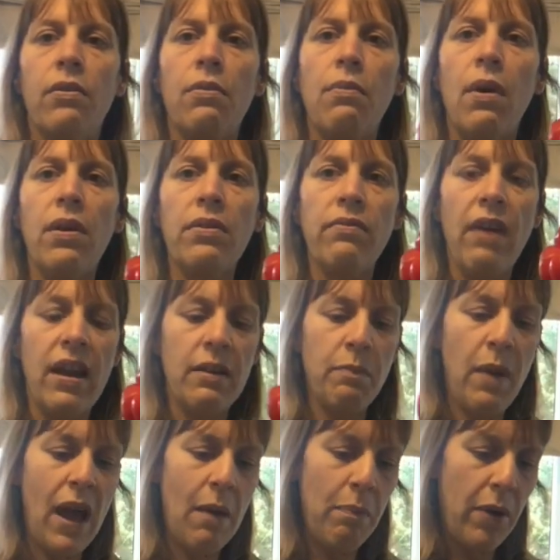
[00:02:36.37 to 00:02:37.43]
one red
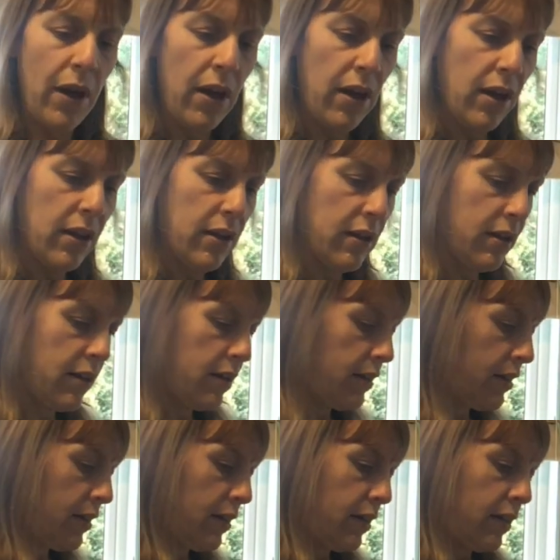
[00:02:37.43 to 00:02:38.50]
pepper,
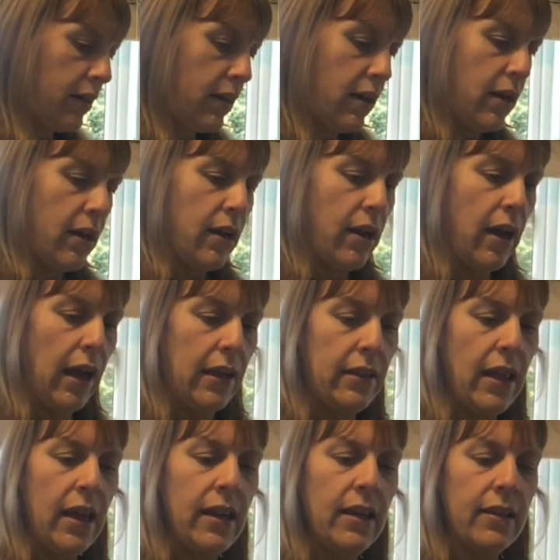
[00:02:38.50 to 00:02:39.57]
and
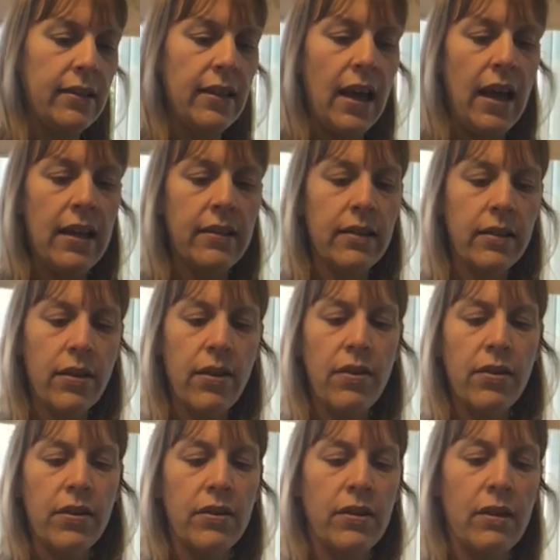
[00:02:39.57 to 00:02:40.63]
then it says
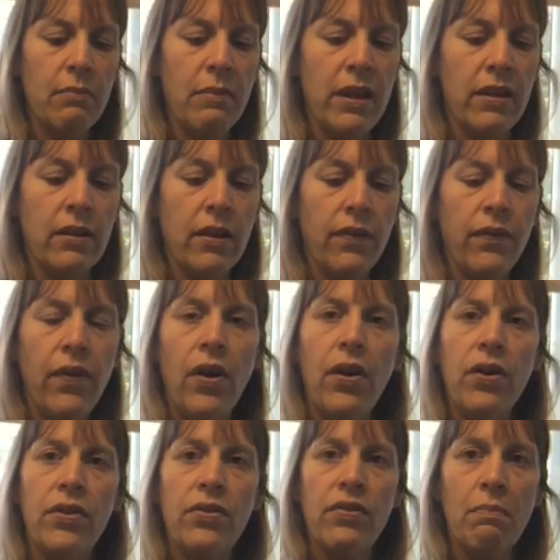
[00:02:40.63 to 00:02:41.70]
coconut milk,
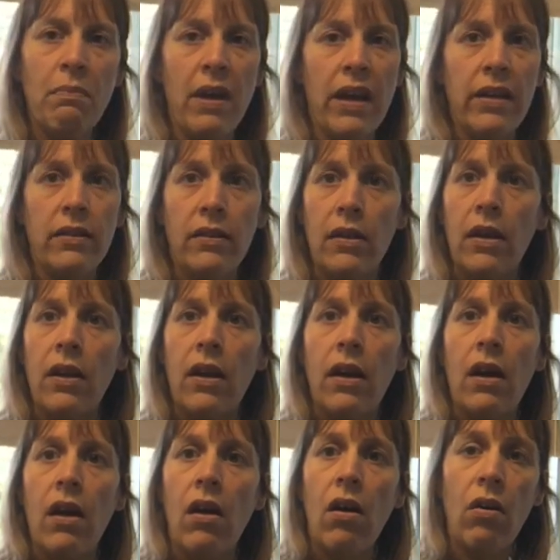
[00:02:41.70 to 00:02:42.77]
400ml
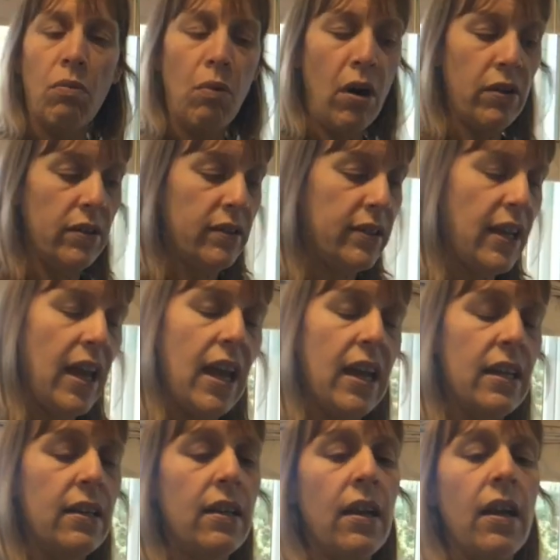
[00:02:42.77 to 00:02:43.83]
or one
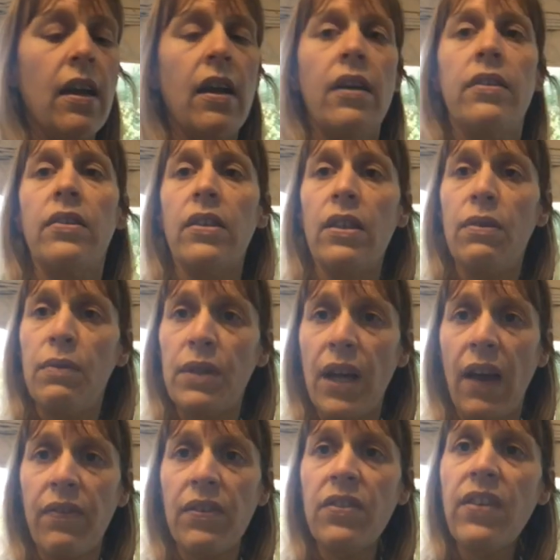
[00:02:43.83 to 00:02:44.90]
tin. So you would
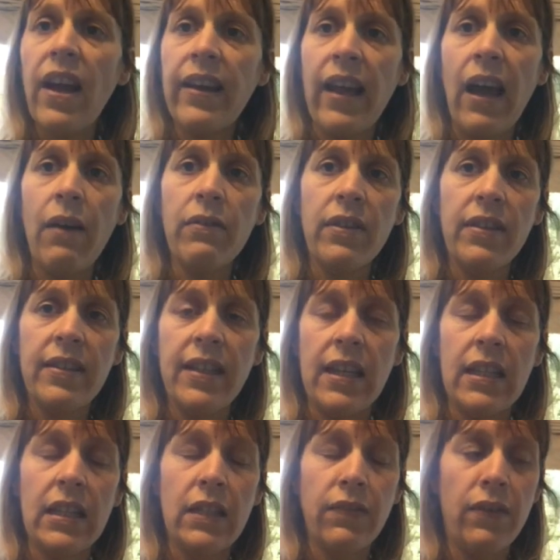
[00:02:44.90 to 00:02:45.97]
have to check out the
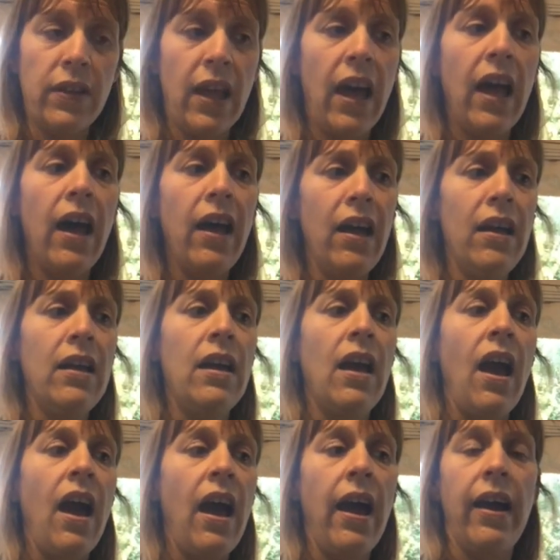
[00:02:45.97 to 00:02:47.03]
sins for that
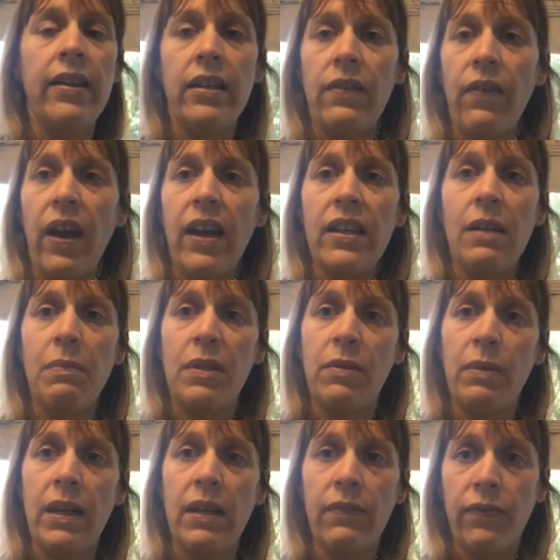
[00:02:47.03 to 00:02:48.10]
and divide it
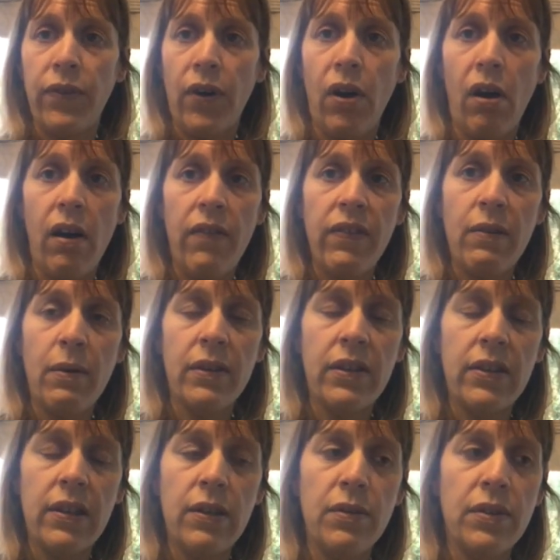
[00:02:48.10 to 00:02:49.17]
between four if you
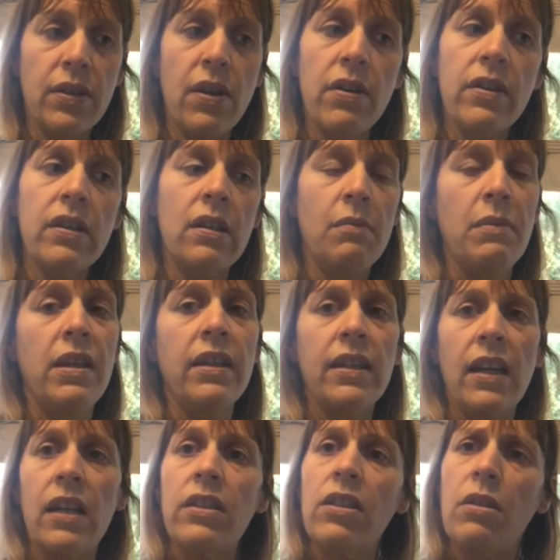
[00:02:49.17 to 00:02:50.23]
wanted to use coconut milk.
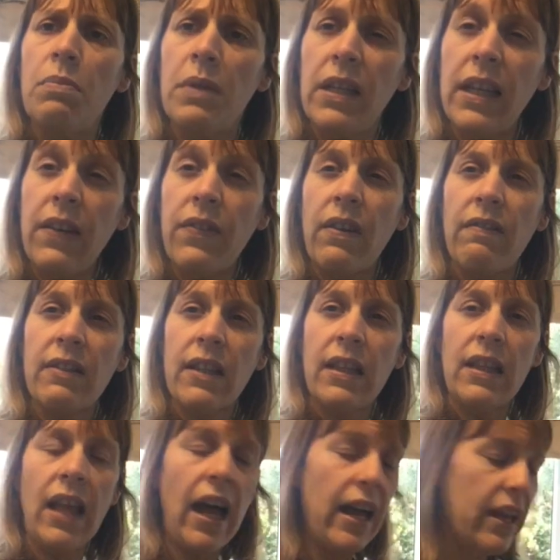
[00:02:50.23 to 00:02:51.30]
And I do believe there is a
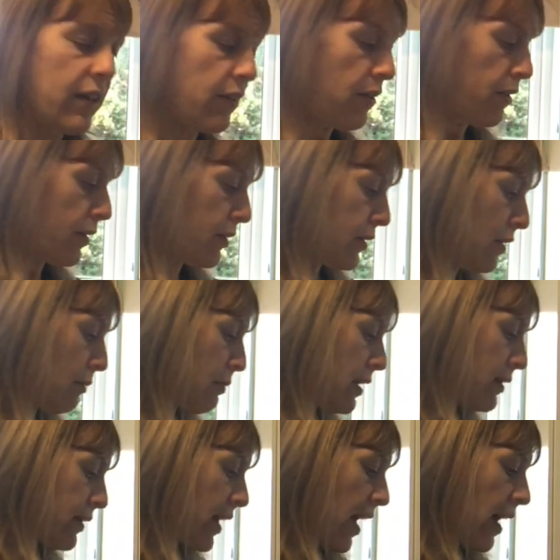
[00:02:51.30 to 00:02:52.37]
light coconut
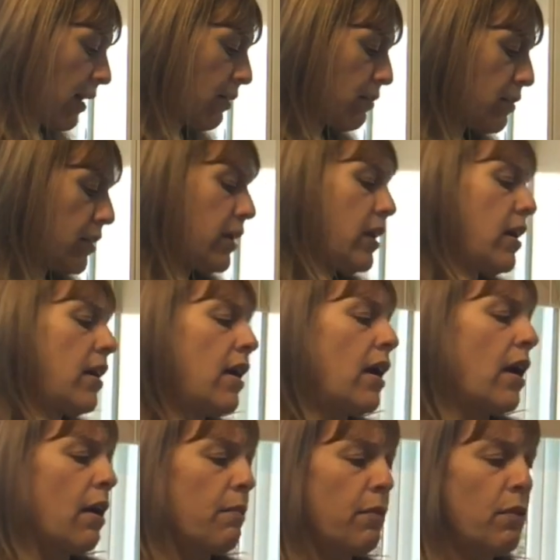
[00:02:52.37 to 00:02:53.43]
milk out.
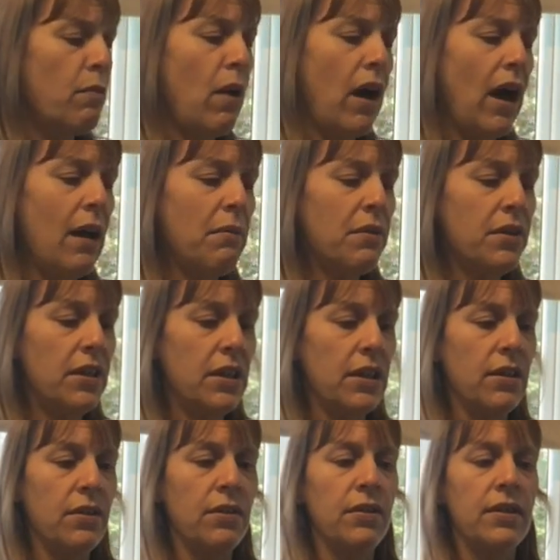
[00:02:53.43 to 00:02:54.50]
But what I'm going to
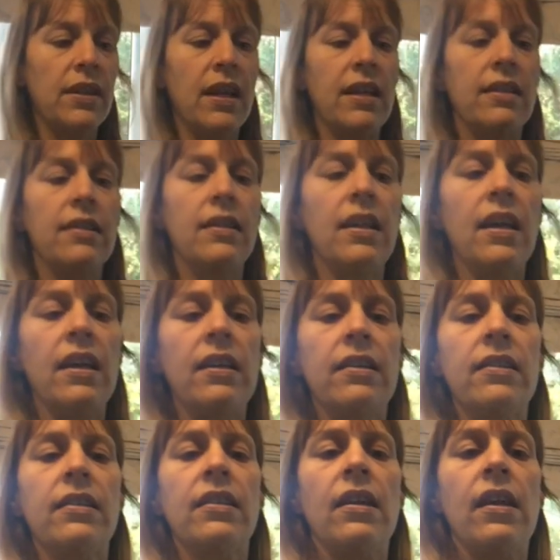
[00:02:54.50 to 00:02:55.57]
use is
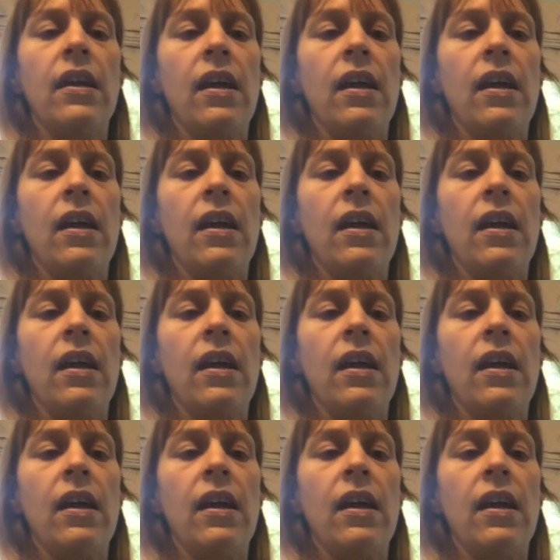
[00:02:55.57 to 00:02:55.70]
this